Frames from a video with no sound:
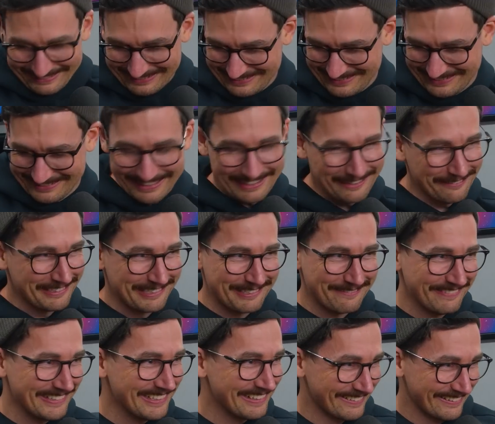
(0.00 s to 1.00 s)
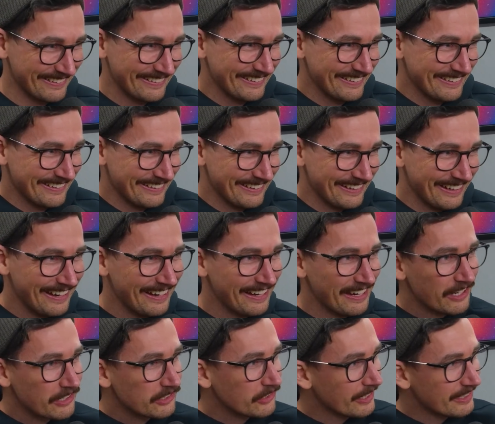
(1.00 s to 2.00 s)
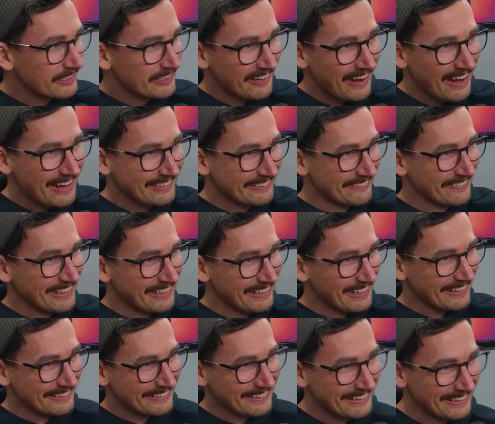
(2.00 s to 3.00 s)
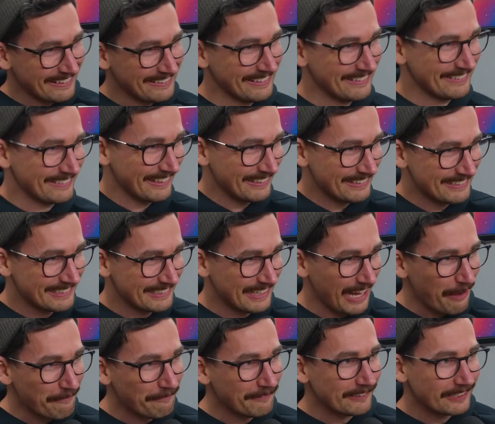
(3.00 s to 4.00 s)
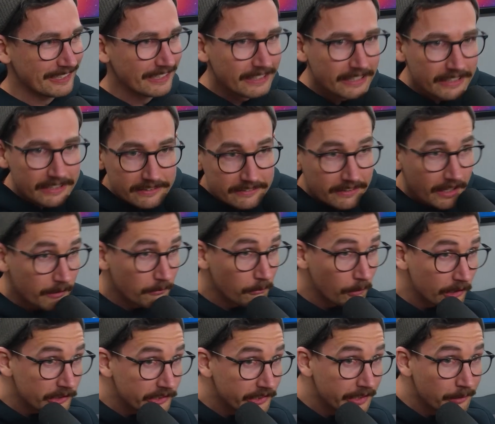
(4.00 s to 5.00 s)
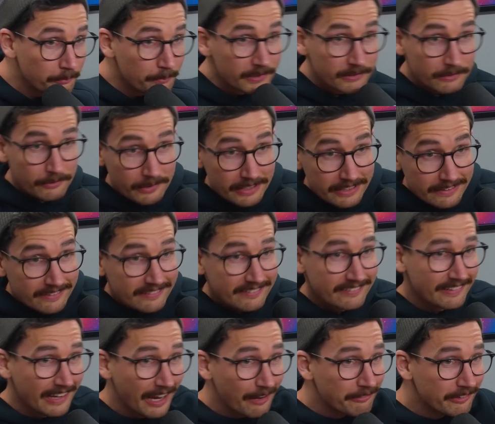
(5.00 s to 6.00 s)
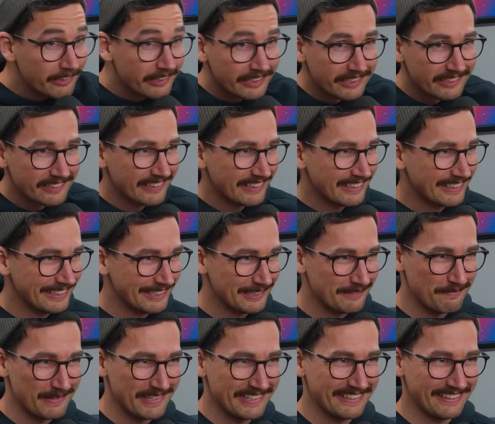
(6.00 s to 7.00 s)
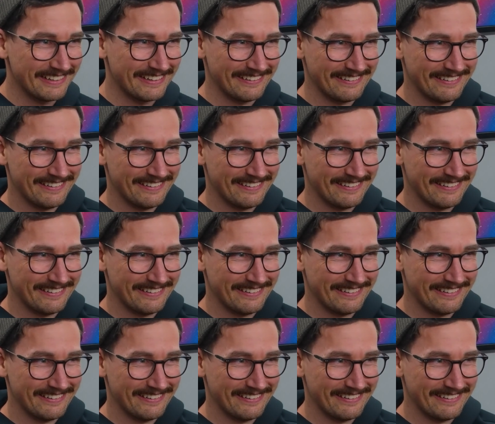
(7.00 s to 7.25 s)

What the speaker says: Like Steve Smith. So he drags him out underneath this like scaffolding and he's like watching between this scaffolding, drinking his beer.